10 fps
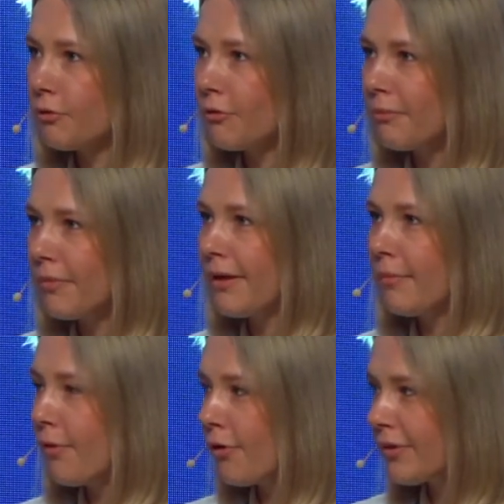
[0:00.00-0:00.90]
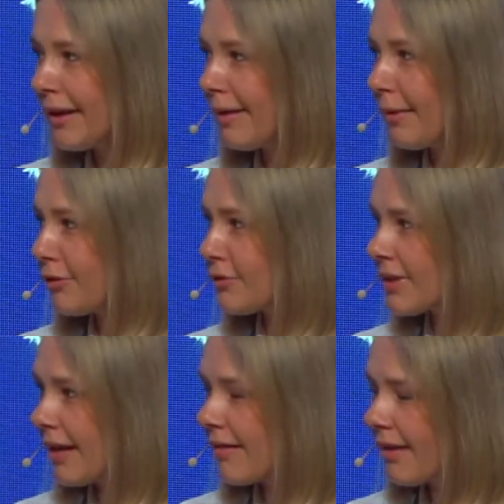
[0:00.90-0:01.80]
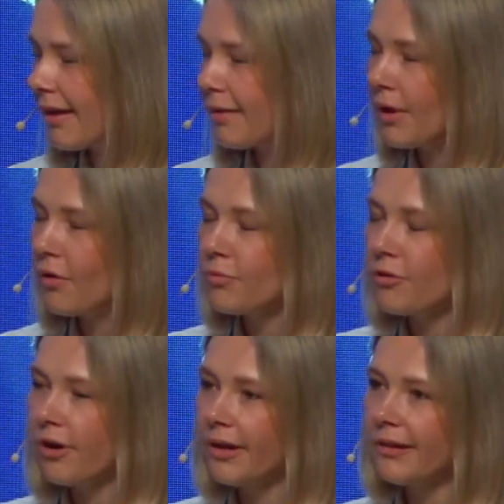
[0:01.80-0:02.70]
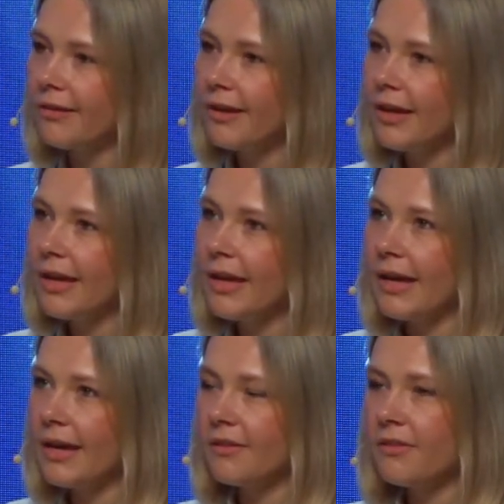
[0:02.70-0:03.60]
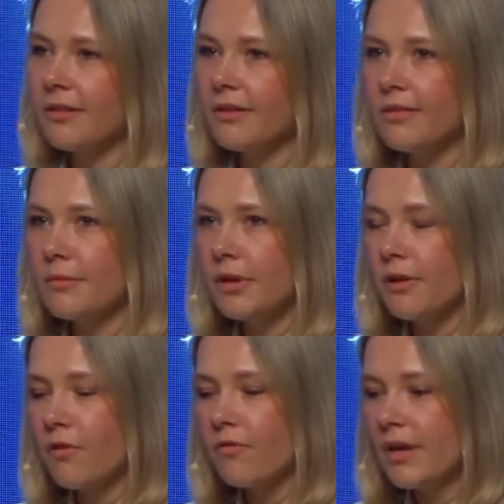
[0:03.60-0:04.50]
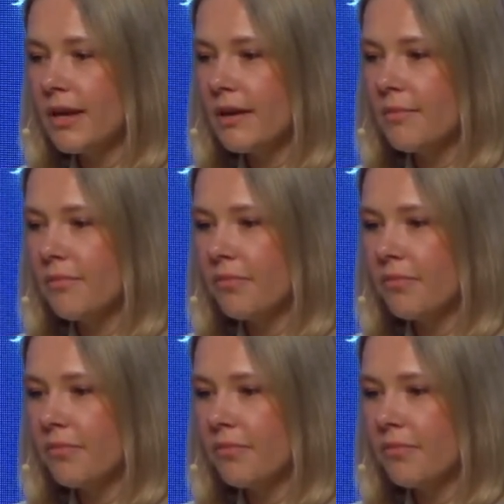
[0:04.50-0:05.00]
to onboard him and to sell him our product. And in the middle of the